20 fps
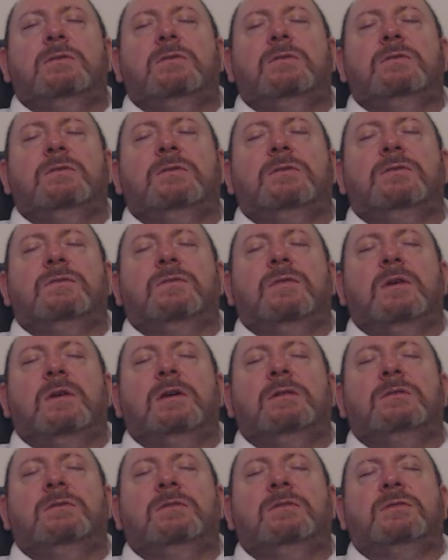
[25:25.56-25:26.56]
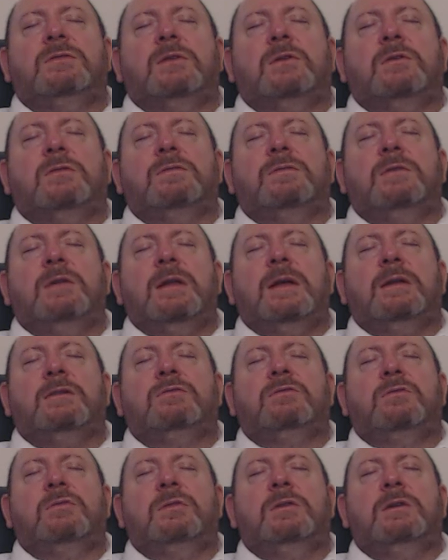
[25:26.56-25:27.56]
you'll just find yourself
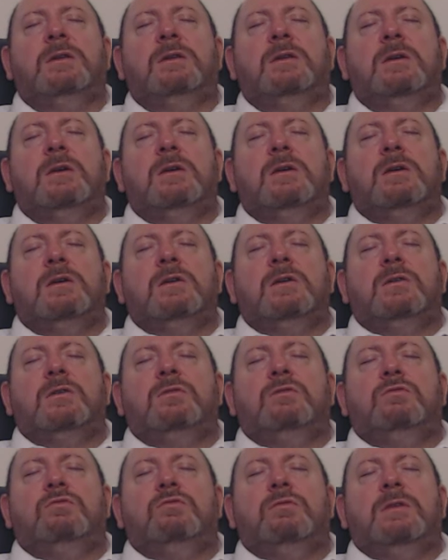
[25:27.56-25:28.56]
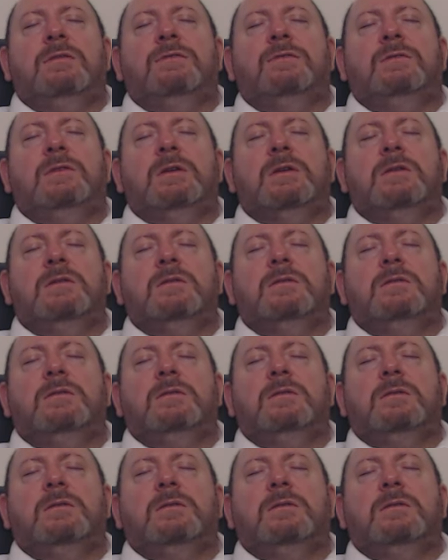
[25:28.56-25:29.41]
naturally drifting